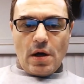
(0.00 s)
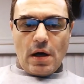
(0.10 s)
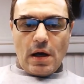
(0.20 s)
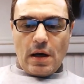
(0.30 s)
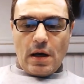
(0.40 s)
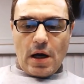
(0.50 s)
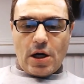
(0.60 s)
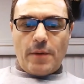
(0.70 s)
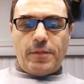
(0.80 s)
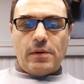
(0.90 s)
a
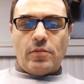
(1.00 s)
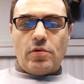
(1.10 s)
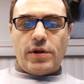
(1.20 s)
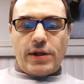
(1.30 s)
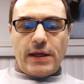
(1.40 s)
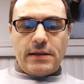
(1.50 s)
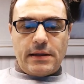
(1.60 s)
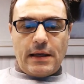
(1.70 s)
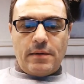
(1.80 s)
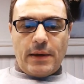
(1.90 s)
couple more things
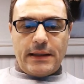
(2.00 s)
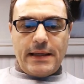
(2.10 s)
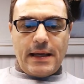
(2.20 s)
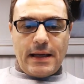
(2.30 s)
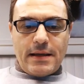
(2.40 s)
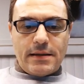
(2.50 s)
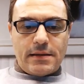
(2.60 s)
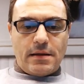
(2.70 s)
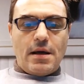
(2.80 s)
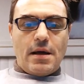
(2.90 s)
in my DNS
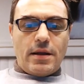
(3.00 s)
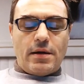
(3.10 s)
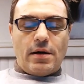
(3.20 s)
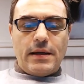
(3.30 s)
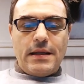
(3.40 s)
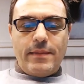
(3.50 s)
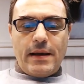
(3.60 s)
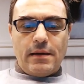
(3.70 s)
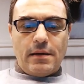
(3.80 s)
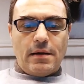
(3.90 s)
that are
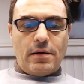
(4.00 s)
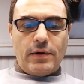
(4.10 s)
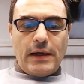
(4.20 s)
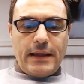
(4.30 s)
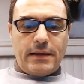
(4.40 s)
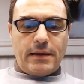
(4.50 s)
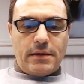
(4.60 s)
email related.